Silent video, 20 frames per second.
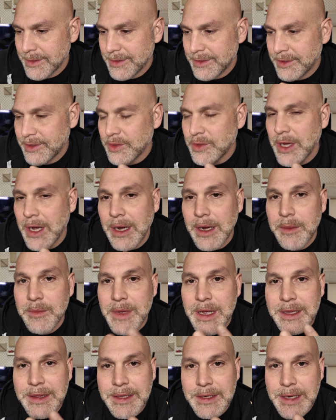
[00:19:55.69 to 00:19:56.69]
to kind of
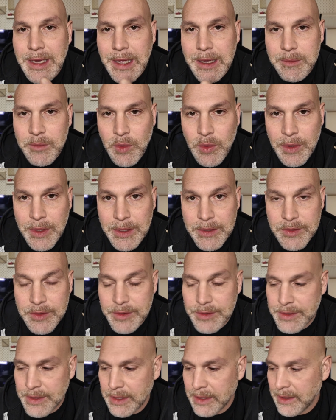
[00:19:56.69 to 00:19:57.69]
make the day more
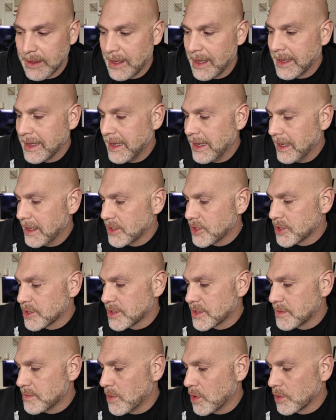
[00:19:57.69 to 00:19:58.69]
interesting. I can't
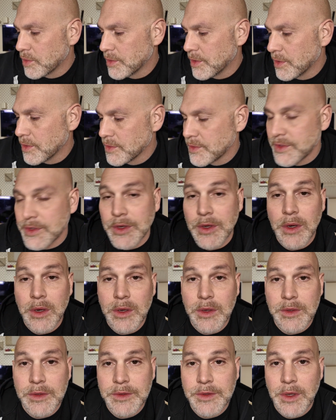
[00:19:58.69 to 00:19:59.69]
just smoke those
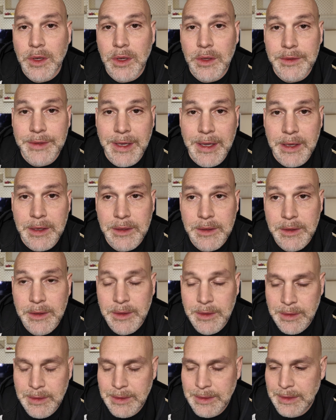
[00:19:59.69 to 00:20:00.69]
cigars all day.
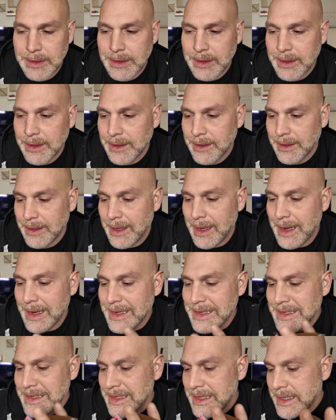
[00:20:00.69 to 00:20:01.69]
I
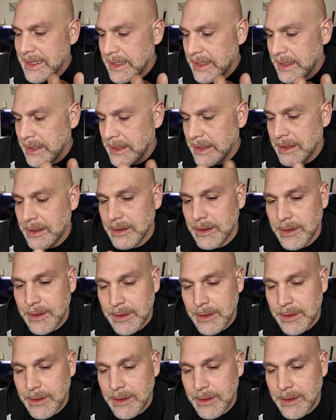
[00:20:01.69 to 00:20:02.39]
need